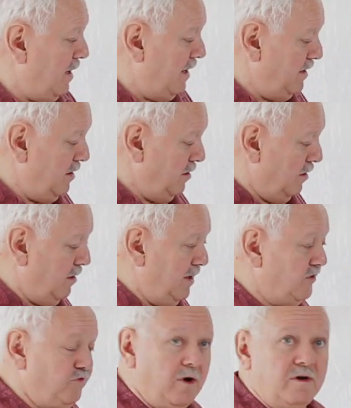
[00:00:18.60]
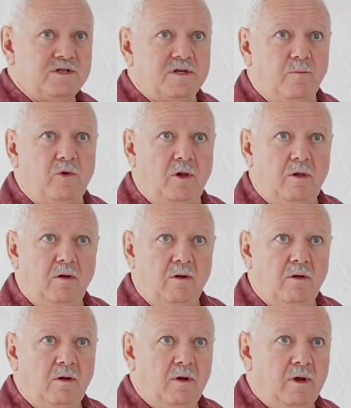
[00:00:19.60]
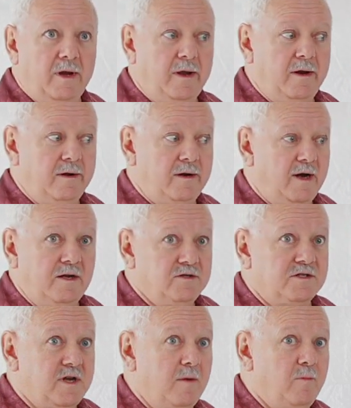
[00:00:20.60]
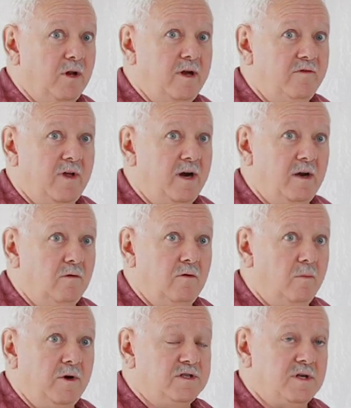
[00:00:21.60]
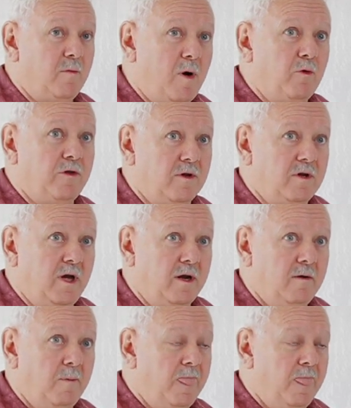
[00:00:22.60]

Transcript: idea is very simple, and I just can't believe that nobody's come up with it yet.